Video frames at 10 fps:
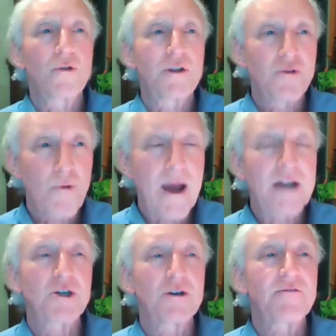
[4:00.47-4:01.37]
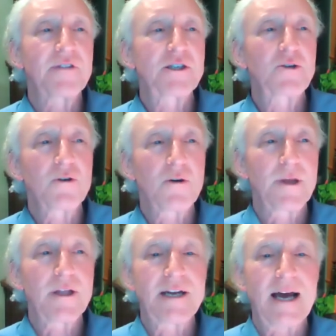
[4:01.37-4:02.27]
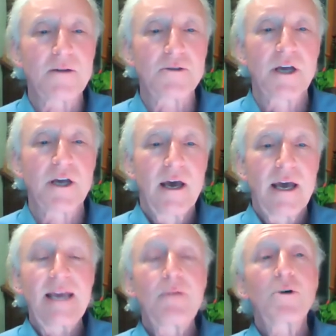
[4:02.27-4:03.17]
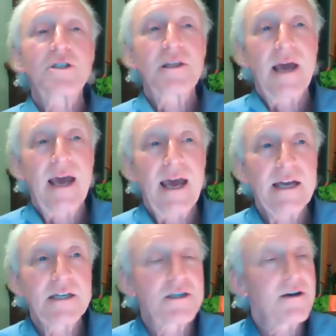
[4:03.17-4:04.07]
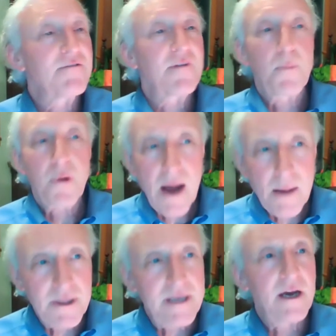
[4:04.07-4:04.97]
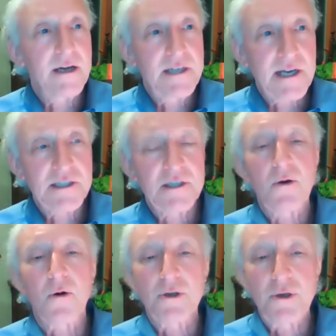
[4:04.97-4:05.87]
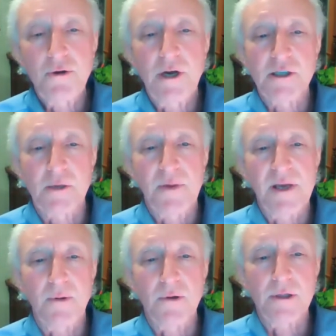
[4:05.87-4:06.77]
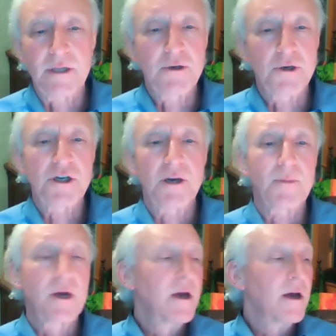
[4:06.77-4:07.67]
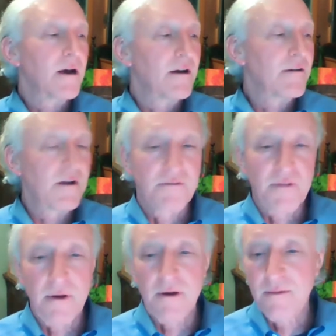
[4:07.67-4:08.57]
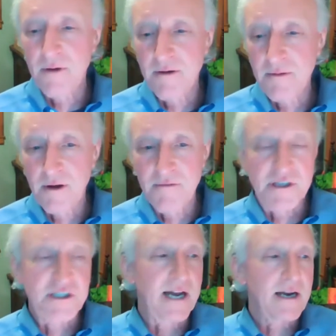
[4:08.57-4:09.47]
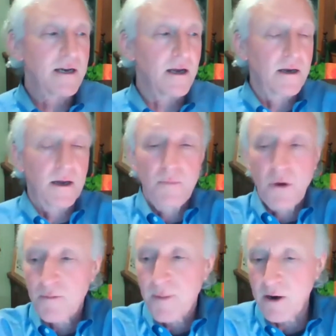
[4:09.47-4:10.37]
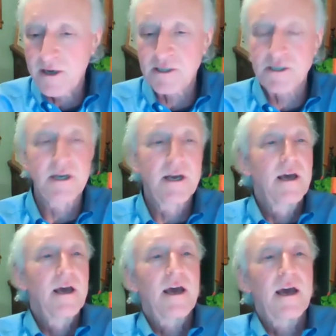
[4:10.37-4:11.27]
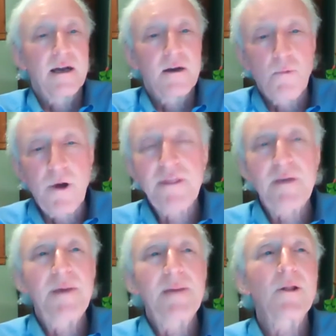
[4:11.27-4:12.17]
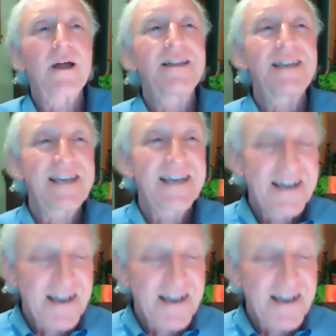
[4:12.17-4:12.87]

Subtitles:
the direction of this $200 million was in the hands of probably a dozen or 24 people, the leadership of the Senate on both parties, and wealthy people, and the